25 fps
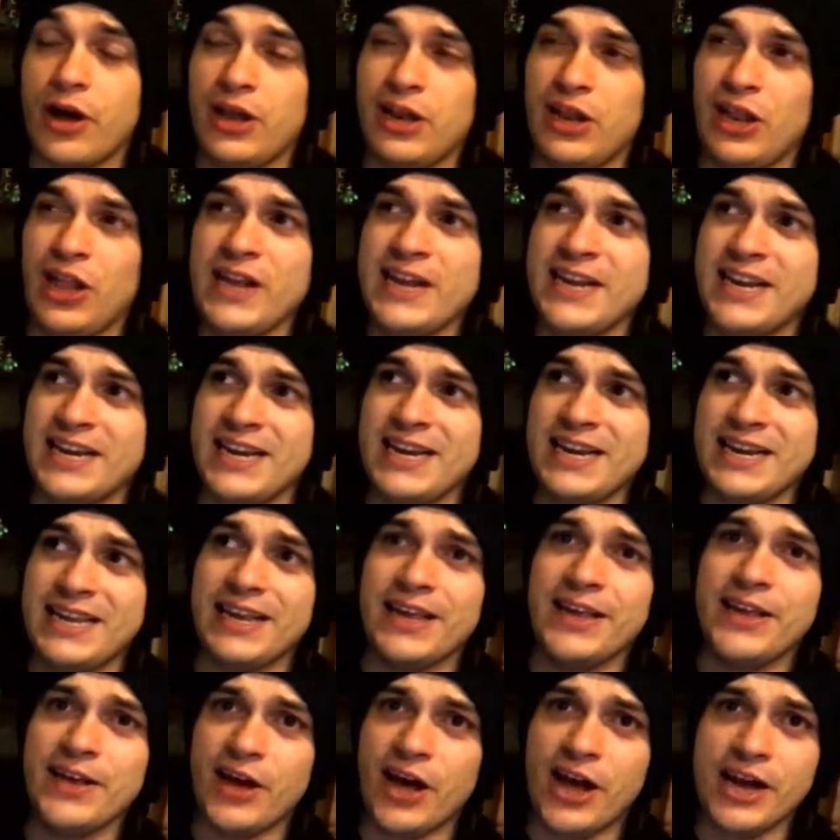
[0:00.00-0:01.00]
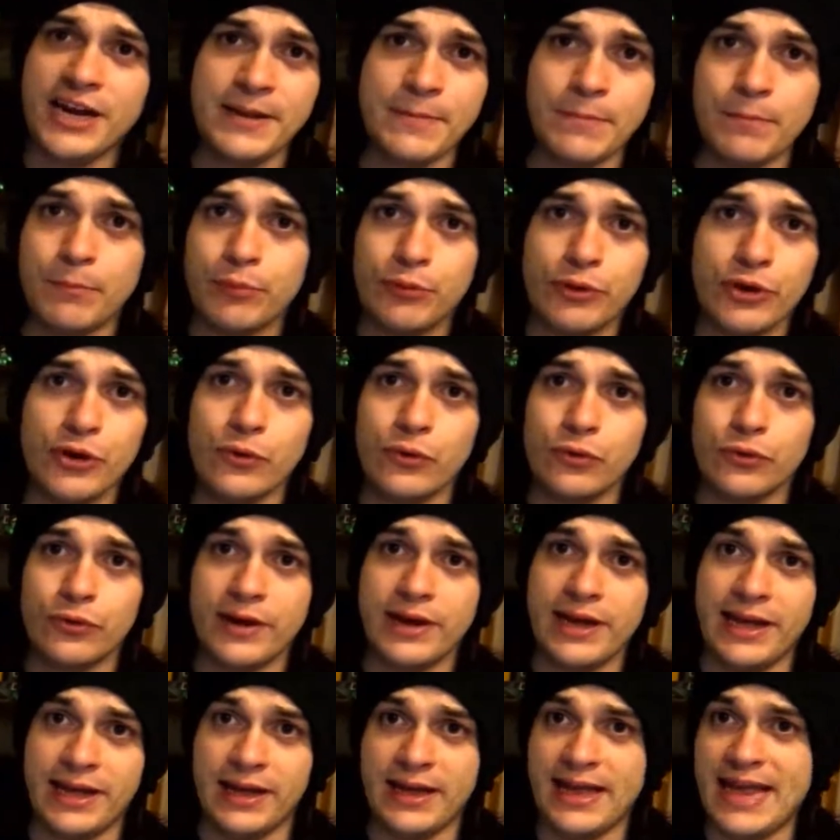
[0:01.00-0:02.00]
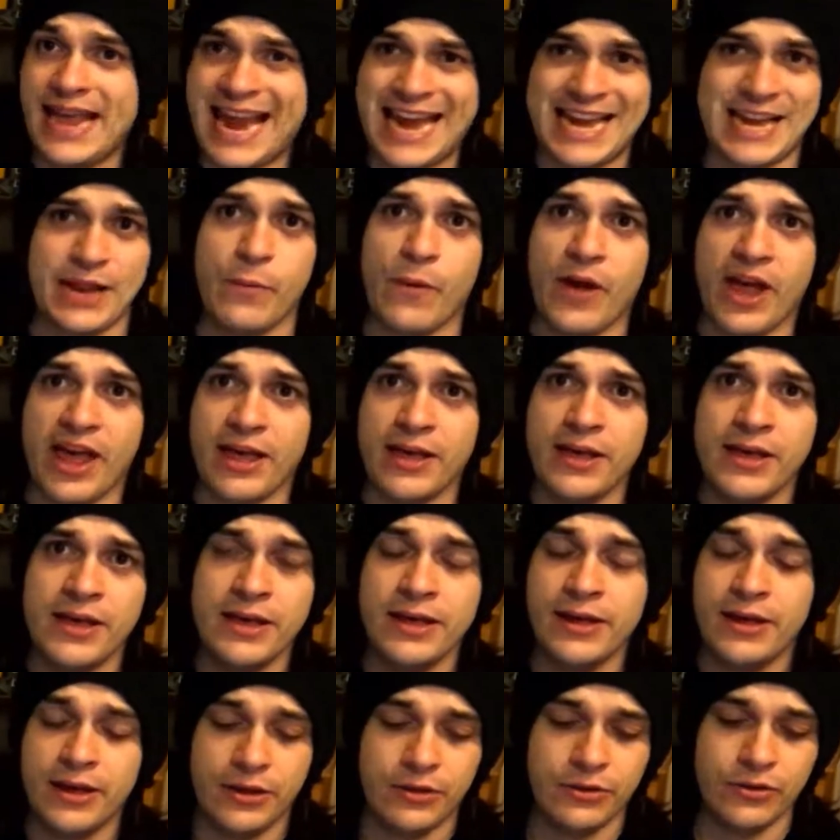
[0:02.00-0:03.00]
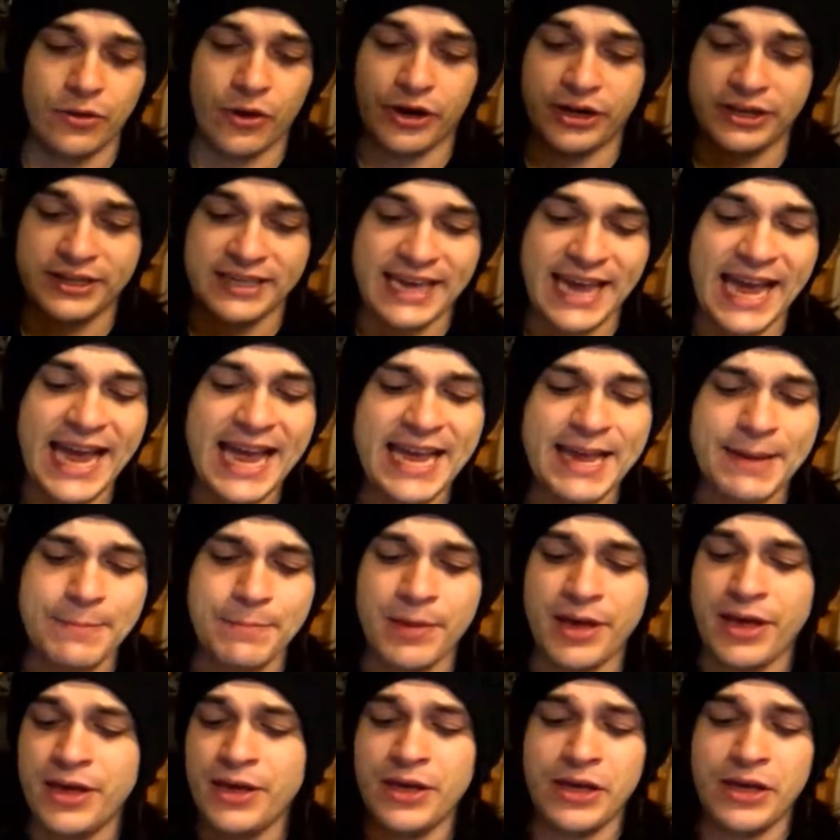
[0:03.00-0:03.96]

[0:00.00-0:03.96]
like an idiot, I didn't pre-order it anywhere. Not a game,